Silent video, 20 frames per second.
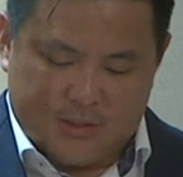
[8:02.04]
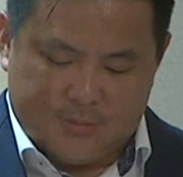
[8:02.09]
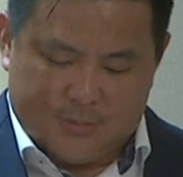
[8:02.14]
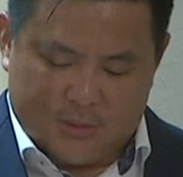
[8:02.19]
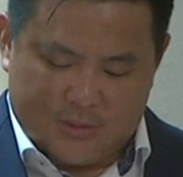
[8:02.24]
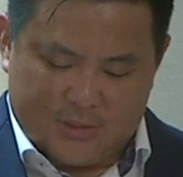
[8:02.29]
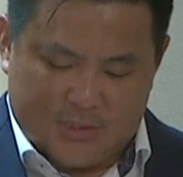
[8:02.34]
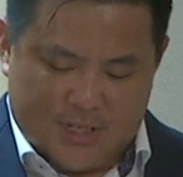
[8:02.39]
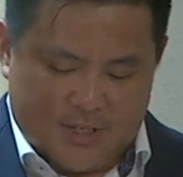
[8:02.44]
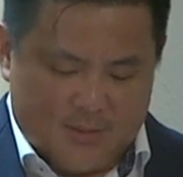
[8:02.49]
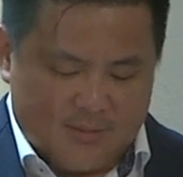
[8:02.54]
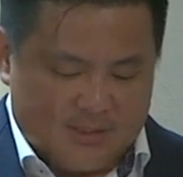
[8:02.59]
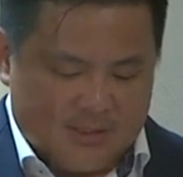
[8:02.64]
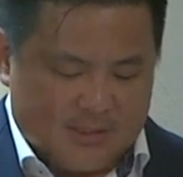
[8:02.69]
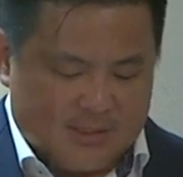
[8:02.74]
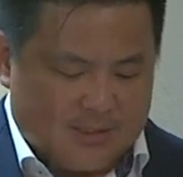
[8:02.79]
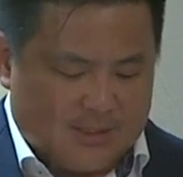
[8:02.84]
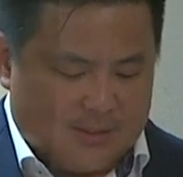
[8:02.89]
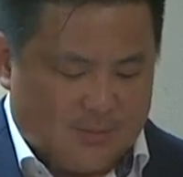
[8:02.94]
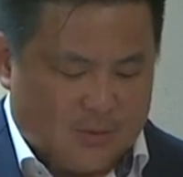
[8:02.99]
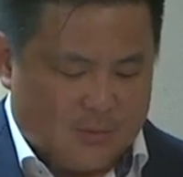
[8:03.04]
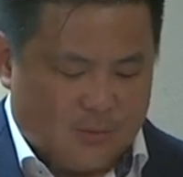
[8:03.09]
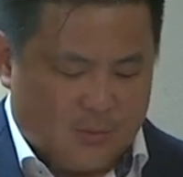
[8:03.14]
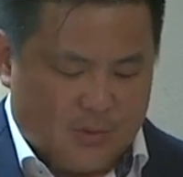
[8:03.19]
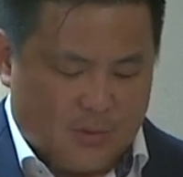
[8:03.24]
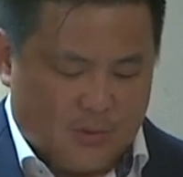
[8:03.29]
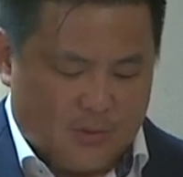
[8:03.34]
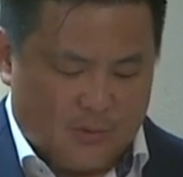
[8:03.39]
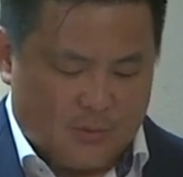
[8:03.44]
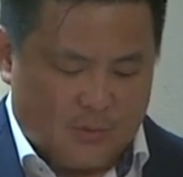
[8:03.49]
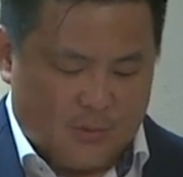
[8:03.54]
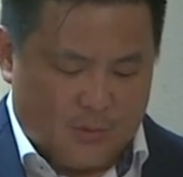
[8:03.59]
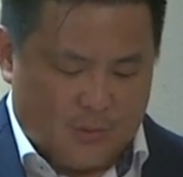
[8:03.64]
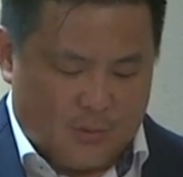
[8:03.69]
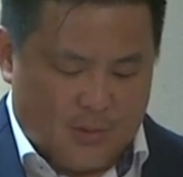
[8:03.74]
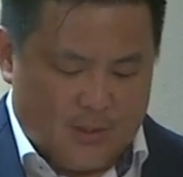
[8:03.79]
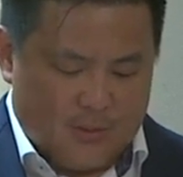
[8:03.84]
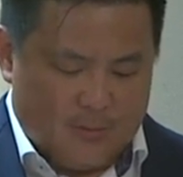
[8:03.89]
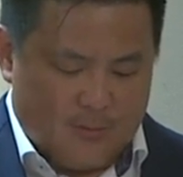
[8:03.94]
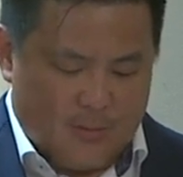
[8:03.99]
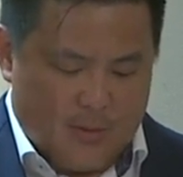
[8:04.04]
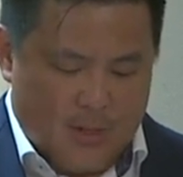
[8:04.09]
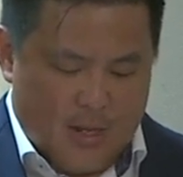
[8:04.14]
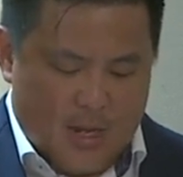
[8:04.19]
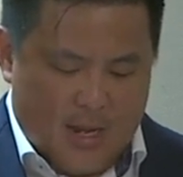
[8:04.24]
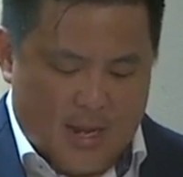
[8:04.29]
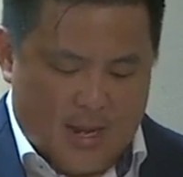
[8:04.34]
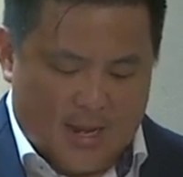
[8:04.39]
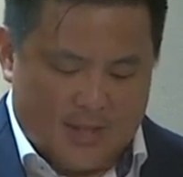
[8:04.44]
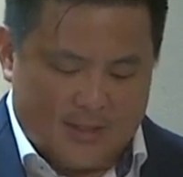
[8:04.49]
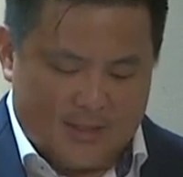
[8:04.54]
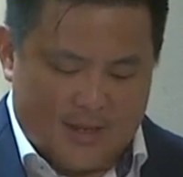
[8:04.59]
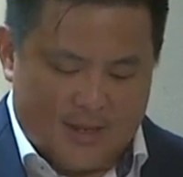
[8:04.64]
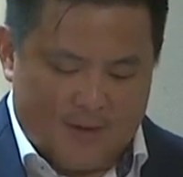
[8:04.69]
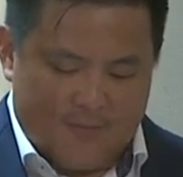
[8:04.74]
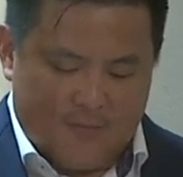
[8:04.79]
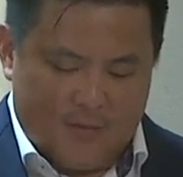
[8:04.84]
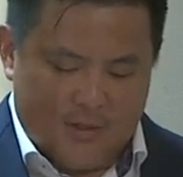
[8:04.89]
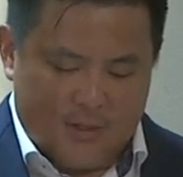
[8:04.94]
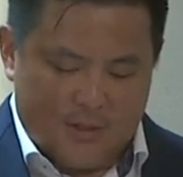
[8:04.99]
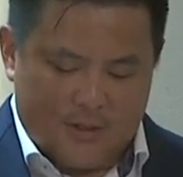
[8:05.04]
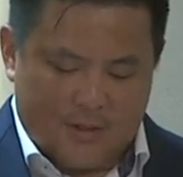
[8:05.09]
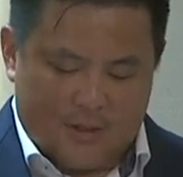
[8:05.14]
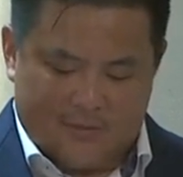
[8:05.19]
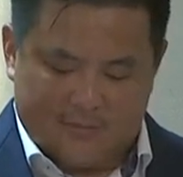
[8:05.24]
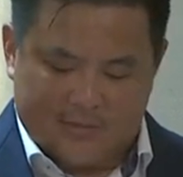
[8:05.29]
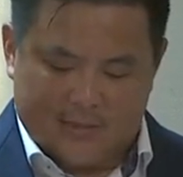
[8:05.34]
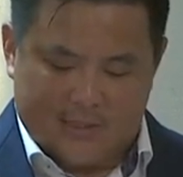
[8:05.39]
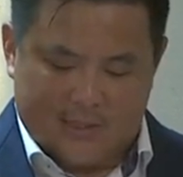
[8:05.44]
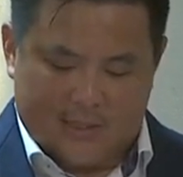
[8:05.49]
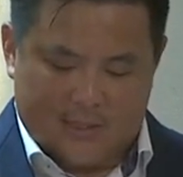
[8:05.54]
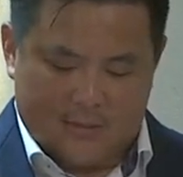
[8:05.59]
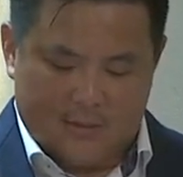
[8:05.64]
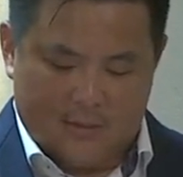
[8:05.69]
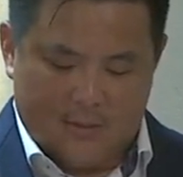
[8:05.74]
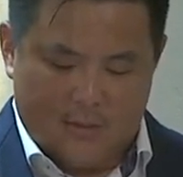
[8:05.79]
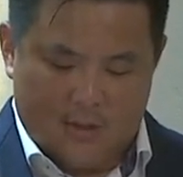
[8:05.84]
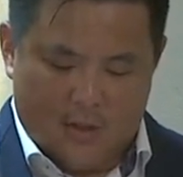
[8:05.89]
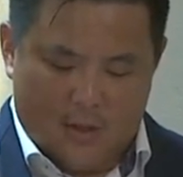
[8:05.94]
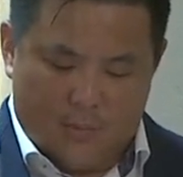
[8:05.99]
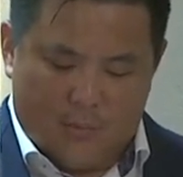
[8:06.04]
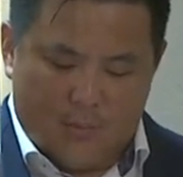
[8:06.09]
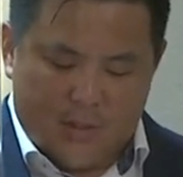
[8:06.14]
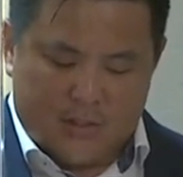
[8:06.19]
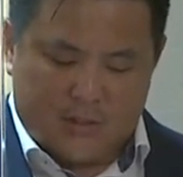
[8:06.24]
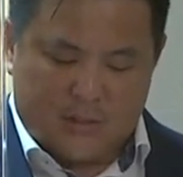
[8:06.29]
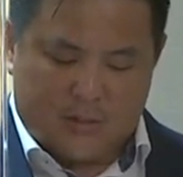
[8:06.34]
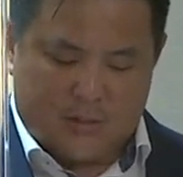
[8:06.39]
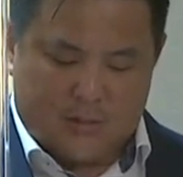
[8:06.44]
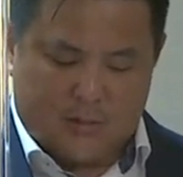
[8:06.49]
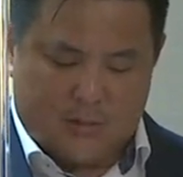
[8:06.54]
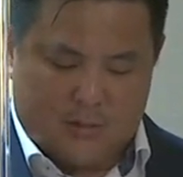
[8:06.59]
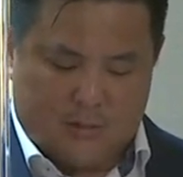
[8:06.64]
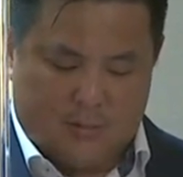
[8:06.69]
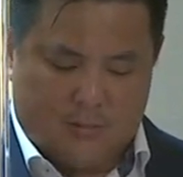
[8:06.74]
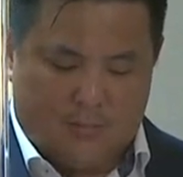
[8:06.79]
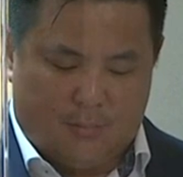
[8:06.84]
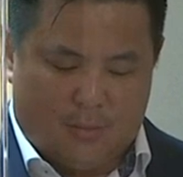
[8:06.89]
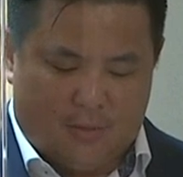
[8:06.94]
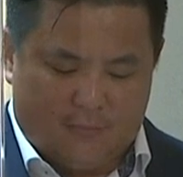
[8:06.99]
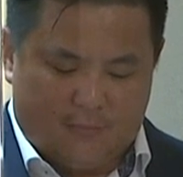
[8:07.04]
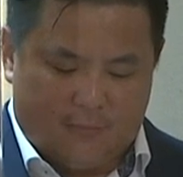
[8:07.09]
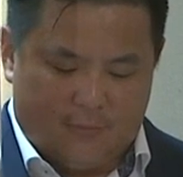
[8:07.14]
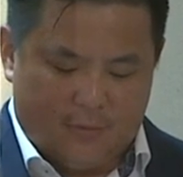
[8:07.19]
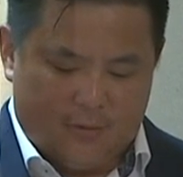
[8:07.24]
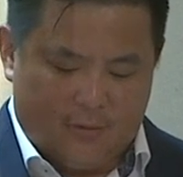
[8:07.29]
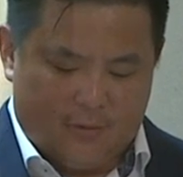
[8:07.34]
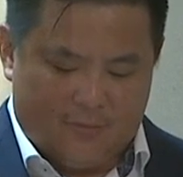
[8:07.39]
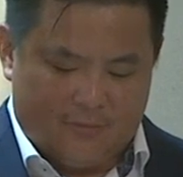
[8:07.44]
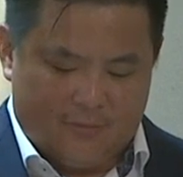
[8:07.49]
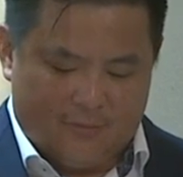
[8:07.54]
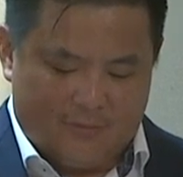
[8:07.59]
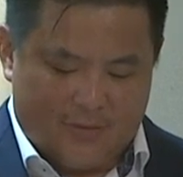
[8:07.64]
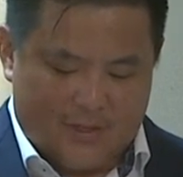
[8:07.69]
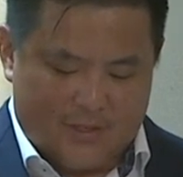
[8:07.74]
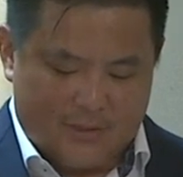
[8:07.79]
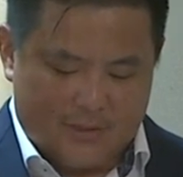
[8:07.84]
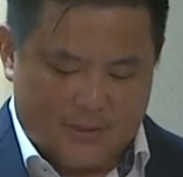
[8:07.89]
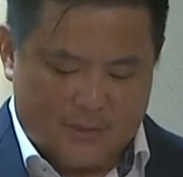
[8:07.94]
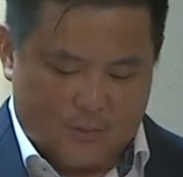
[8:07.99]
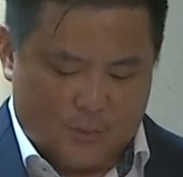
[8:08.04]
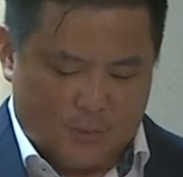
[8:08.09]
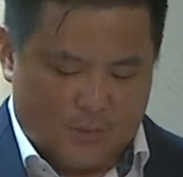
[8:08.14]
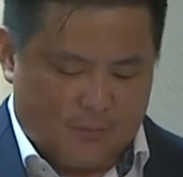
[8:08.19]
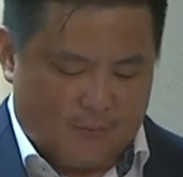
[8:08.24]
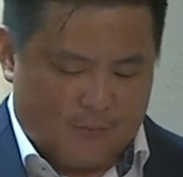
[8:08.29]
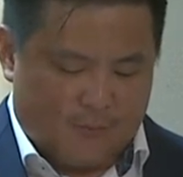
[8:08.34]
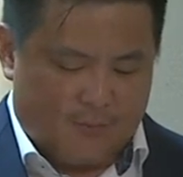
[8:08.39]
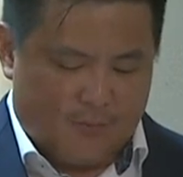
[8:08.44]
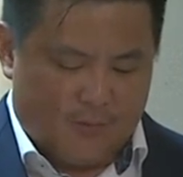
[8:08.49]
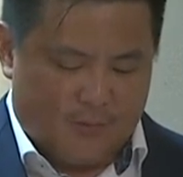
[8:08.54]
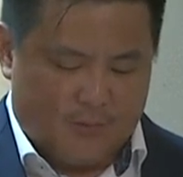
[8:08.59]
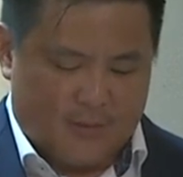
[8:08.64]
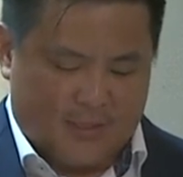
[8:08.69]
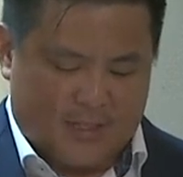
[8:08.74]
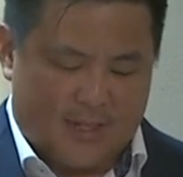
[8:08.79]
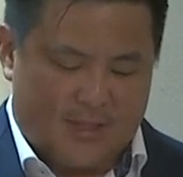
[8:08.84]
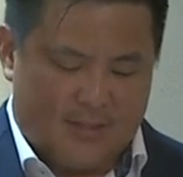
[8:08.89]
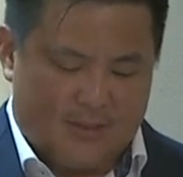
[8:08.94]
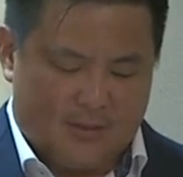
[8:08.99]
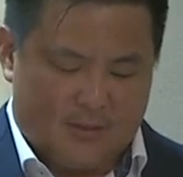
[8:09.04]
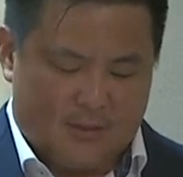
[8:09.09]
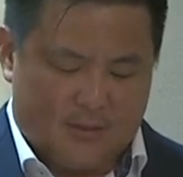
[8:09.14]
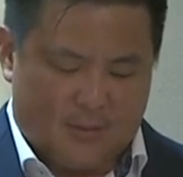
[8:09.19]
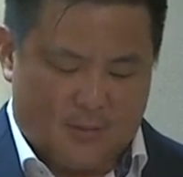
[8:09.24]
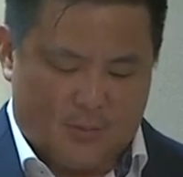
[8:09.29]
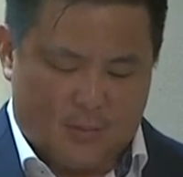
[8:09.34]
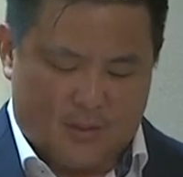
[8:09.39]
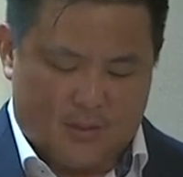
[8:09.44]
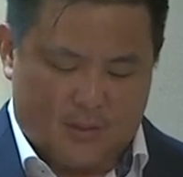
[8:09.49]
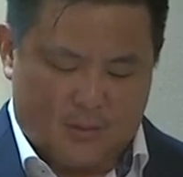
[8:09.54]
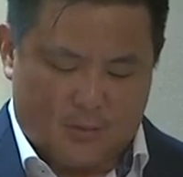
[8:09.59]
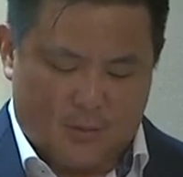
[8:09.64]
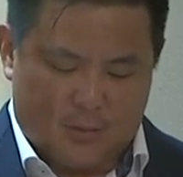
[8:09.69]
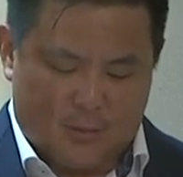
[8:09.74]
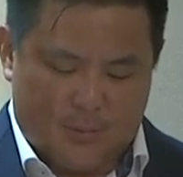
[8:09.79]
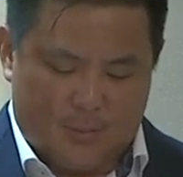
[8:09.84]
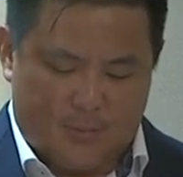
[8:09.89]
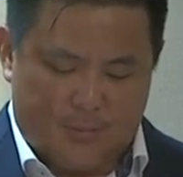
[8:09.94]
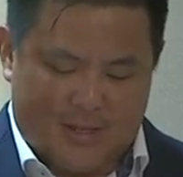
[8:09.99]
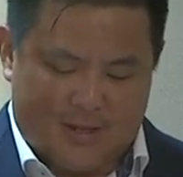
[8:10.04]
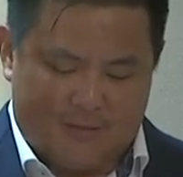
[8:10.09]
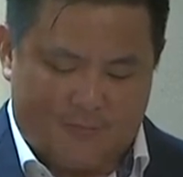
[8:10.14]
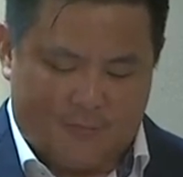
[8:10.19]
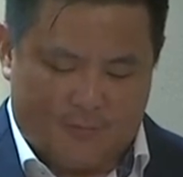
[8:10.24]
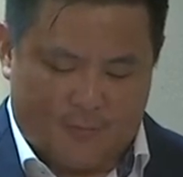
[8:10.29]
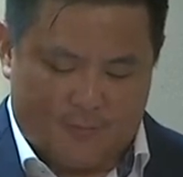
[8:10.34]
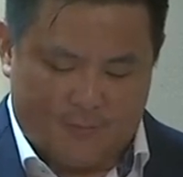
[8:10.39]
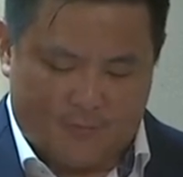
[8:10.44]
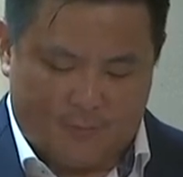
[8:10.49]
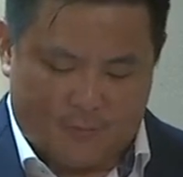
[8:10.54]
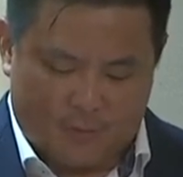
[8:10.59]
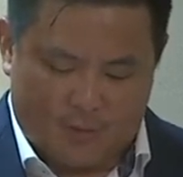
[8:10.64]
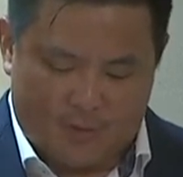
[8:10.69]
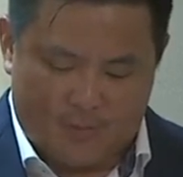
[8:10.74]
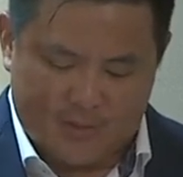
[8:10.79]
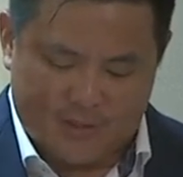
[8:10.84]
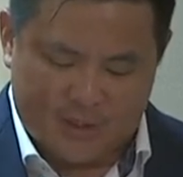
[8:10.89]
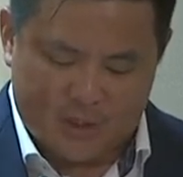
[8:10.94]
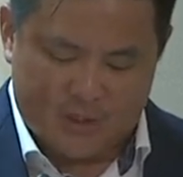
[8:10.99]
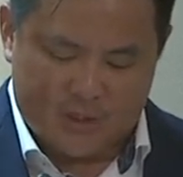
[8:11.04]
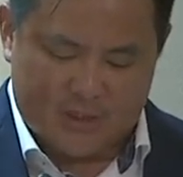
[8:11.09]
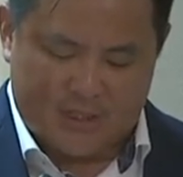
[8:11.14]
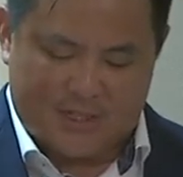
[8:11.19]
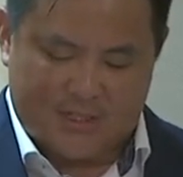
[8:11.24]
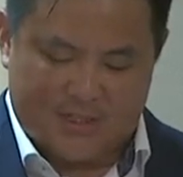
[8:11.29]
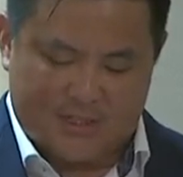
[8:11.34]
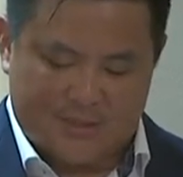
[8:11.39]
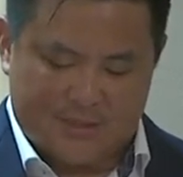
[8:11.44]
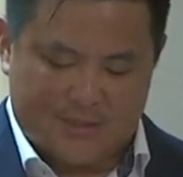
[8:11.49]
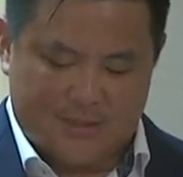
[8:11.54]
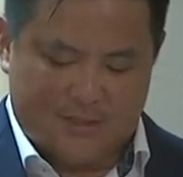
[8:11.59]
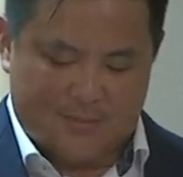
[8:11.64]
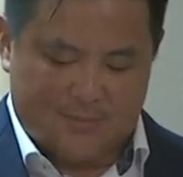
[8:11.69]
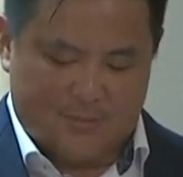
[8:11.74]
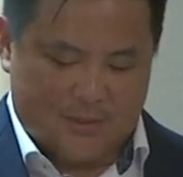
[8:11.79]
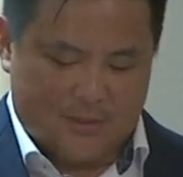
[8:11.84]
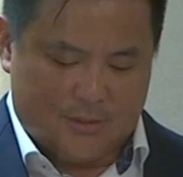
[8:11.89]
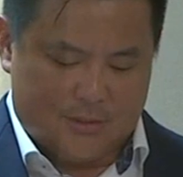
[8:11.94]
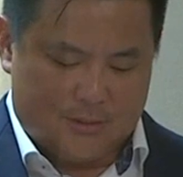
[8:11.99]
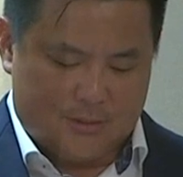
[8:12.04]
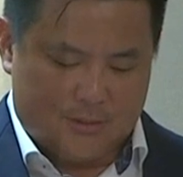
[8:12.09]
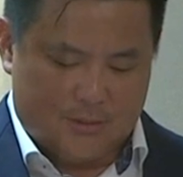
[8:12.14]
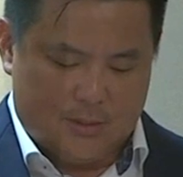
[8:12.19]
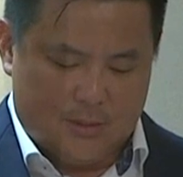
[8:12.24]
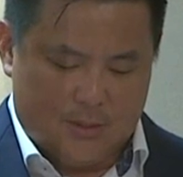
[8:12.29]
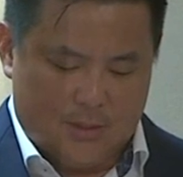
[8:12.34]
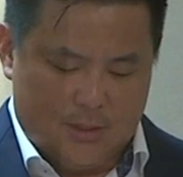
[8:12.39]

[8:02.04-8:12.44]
Esports Games in December 2021, and every year after that, a rich portfolio of events will fill the calendar with a global platform for competition and entertainment.